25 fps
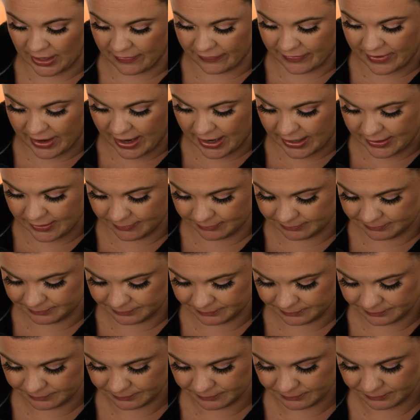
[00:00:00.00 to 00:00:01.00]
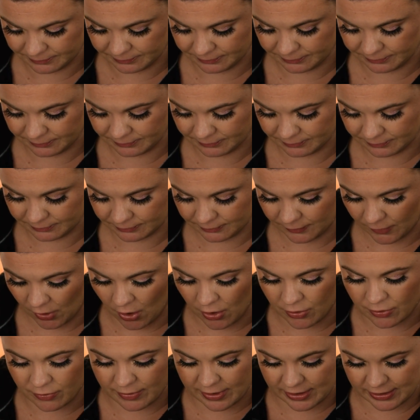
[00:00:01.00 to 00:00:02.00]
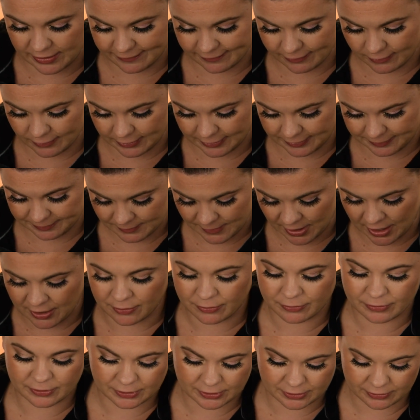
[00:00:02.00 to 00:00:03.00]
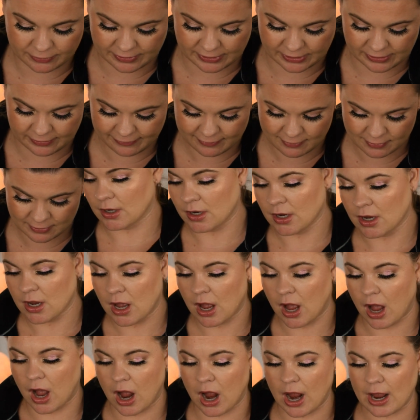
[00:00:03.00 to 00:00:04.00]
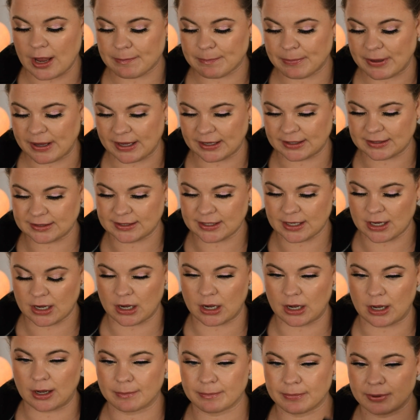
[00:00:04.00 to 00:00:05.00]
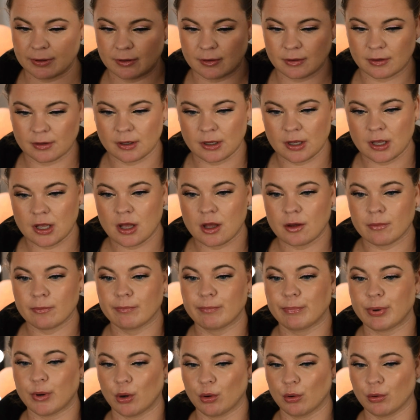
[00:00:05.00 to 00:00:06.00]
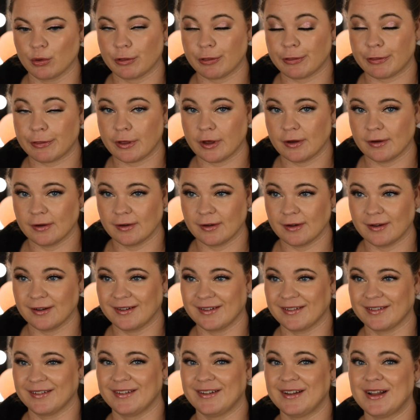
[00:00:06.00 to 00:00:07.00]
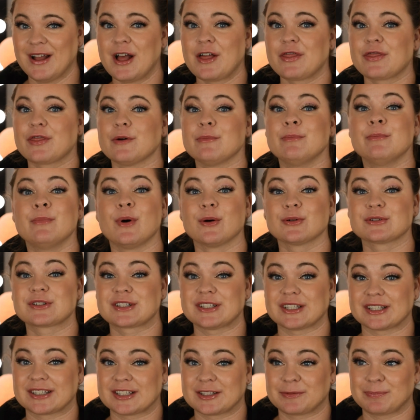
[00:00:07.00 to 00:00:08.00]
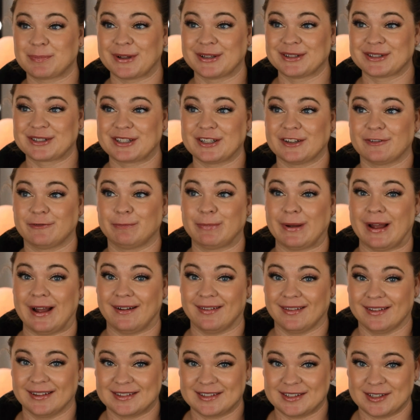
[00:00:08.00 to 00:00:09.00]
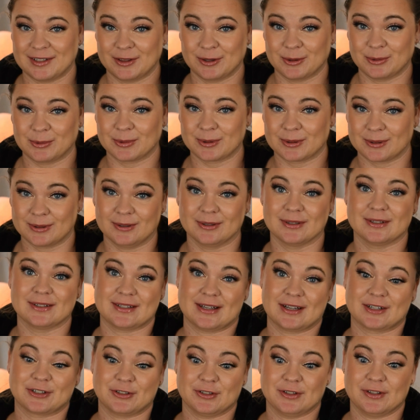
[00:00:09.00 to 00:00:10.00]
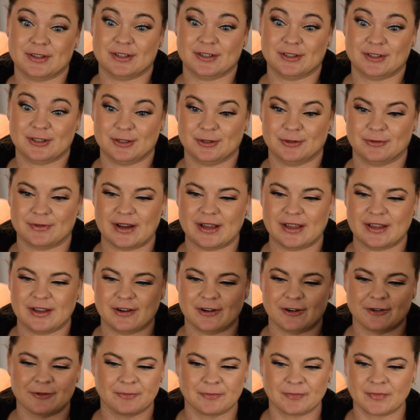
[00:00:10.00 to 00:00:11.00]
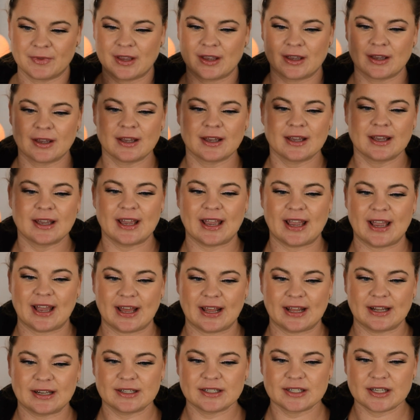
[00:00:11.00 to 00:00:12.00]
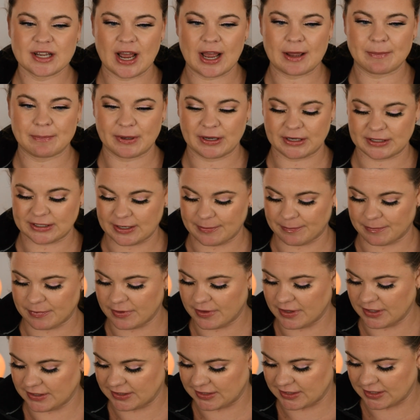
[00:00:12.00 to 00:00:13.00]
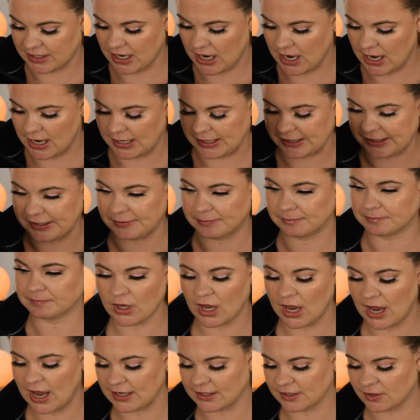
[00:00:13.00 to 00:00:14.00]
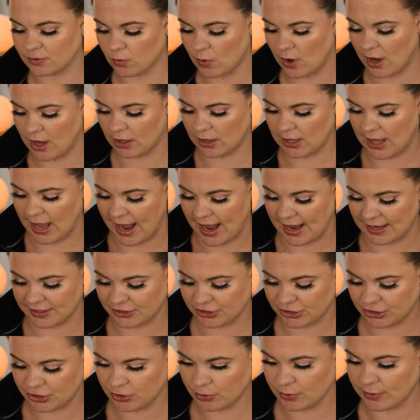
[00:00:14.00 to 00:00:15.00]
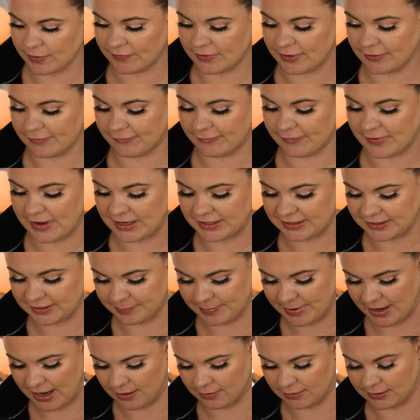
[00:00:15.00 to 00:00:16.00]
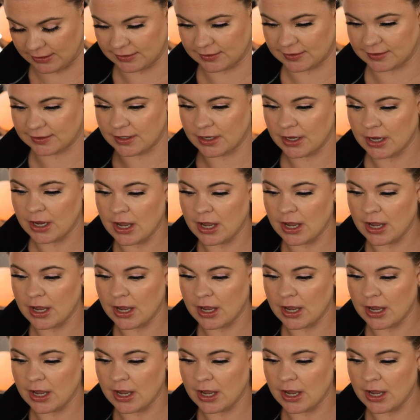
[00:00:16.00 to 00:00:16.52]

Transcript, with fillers: And then, are you ready for it? I don't think you're ready for it. I picked up both the most expensive palettes in the world is actually these two right here. And I picked up this guy, as well as two of the face palettes.